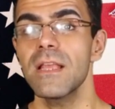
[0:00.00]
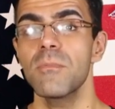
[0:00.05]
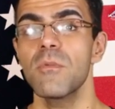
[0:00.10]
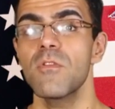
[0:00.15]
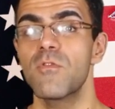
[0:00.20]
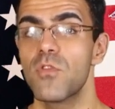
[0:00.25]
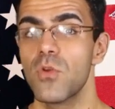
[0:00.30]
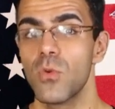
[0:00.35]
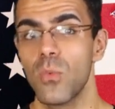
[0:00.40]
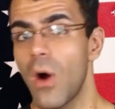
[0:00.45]
them
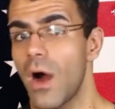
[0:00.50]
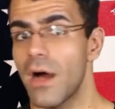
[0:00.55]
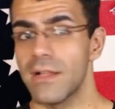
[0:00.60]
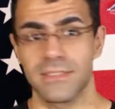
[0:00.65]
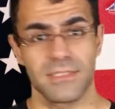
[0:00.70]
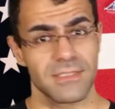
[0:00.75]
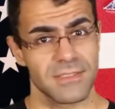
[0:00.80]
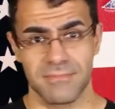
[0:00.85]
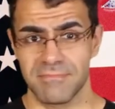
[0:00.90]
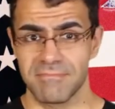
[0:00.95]
if you
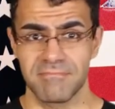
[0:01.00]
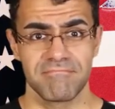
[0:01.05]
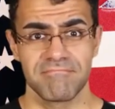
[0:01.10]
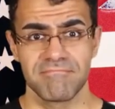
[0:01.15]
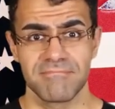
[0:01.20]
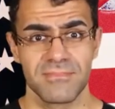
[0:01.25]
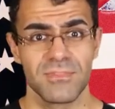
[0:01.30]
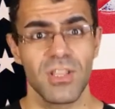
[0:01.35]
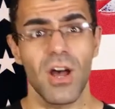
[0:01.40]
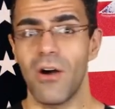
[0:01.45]
want.
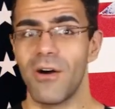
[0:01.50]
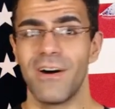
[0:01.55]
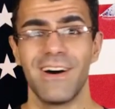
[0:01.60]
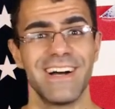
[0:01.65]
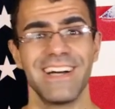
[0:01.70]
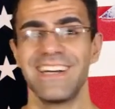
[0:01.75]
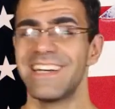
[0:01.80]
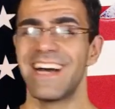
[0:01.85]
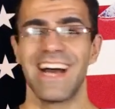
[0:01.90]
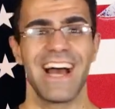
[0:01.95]
No,
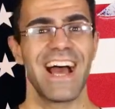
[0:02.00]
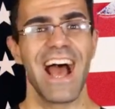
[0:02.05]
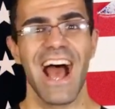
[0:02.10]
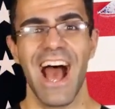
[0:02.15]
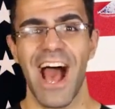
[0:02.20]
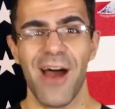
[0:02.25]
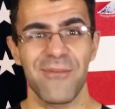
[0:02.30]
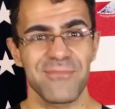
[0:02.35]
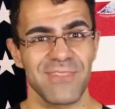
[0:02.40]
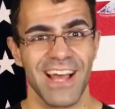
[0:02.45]

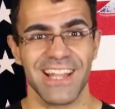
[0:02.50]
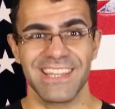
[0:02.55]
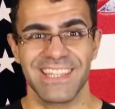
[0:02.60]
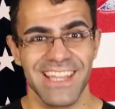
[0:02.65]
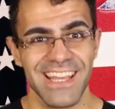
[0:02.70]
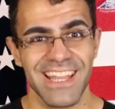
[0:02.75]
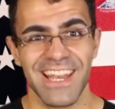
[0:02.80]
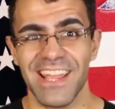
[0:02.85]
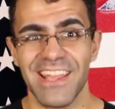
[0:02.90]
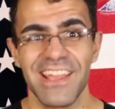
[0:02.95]
I'm not
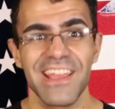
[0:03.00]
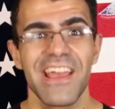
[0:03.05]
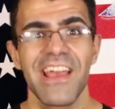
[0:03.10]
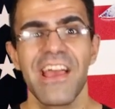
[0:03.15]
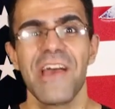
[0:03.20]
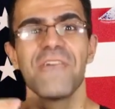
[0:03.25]
kidding.